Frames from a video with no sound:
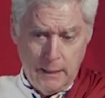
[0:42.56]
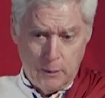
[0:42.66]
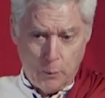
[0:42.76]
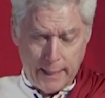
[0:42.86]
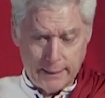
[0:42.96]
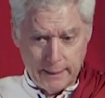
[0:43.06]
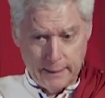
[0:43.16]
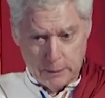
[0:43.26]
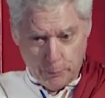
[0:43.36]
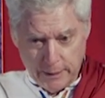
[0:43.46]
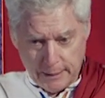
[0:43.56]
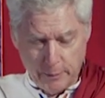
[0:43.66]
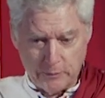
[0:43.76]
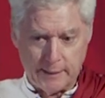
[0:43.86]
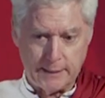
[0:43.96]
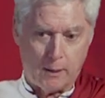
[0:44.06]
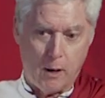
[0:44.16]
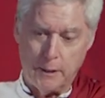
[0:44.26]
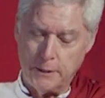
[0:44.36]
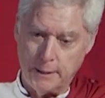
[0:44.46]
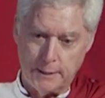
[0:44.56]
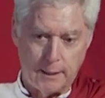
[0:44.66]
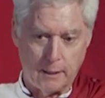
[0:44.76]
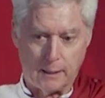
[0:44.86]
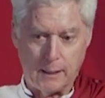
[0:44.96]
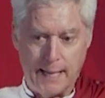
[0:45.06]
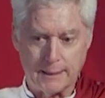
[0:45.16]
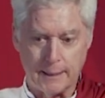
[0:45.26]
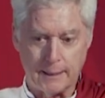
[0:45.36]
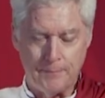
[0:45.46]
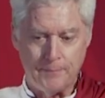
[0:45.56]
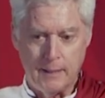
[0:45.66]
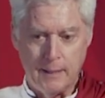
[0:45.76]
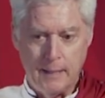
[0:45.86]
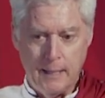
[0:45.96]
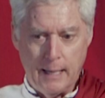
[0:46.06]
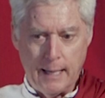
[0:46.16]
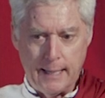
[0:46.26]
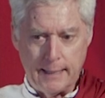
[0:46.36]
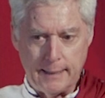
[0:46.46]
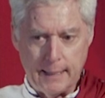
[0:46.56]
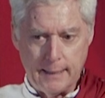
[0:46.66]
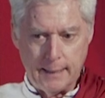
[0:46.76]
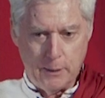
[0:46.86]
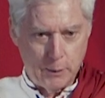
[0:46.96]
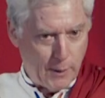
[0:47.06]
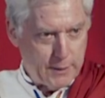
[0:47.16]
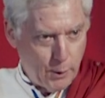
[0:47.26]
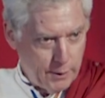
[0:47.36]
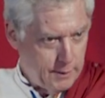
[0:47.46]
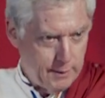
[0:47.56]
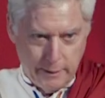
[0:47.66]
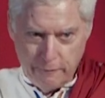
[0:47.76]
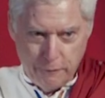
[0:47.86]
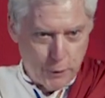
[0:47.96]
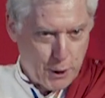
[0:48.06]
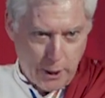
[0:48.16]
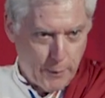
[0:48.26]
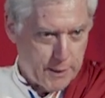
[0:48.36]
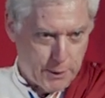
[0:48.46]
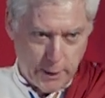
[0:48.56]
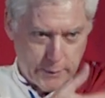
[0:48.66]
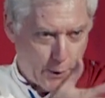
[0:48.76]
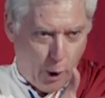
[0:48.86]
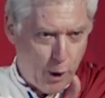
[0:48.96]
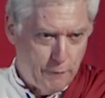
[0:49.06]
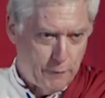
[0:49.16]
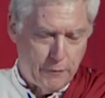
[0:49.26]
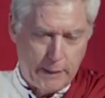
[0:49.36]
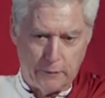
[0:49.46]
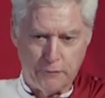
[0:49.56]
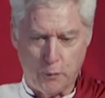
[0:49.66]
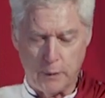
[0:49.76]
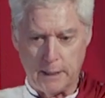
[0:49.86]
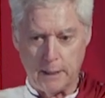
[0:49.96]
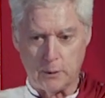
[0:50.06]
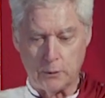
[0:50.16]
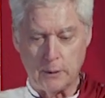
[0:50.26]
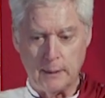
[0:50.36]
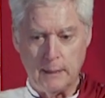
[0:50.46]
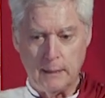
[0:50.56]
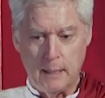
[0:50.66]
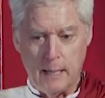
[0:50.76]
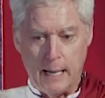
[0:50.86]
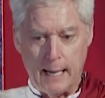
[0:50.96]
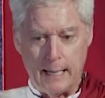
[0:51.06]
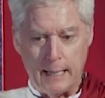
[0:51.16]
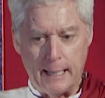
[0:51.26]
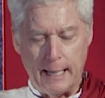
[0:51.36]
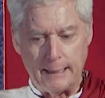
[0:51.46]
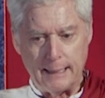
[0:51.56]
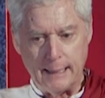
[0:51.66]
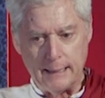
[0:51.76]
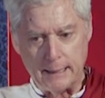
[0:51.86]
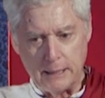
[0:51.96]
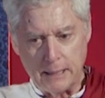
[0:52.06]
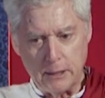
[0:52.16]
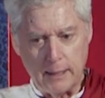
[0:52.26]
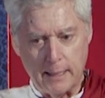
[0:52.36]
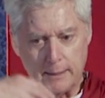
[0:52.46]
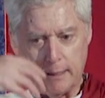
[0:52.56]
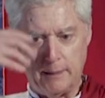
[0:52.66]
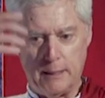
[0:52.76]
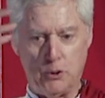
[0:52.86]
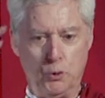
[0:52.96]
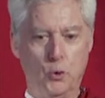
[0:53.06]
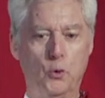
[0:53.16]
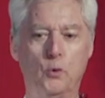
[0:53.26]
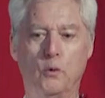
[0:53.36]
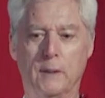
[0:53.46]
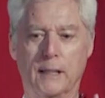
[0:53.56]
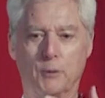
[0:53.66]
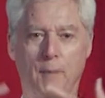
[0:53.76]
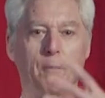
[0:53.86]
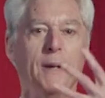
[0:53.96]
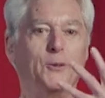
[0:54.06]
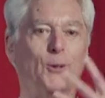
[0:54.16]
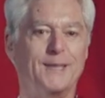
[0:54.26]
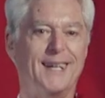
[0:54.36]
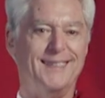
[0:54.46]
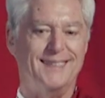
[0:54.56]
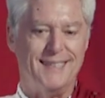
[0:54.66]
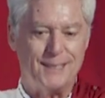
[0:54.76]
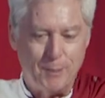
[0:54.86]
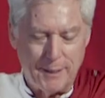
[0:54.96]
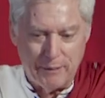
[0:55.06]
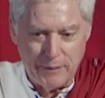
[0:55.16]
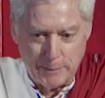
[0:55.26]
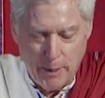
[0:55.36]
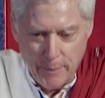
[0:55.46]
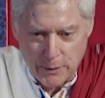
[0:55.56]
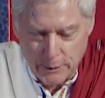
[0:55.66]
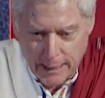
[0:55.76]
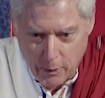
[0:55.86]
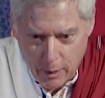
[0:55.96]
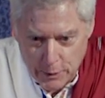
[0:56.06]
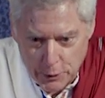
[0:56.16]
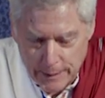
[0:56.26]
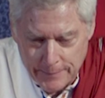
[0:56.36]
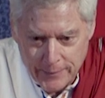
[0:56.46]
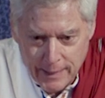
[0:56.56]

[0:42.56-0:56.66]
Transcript: writing. His Principles of Psychology is still a classic. And he was right there in the first generation. He was at Harvard for like 40 years. And he suggested, as in this new experimental discipline of experimental psychology,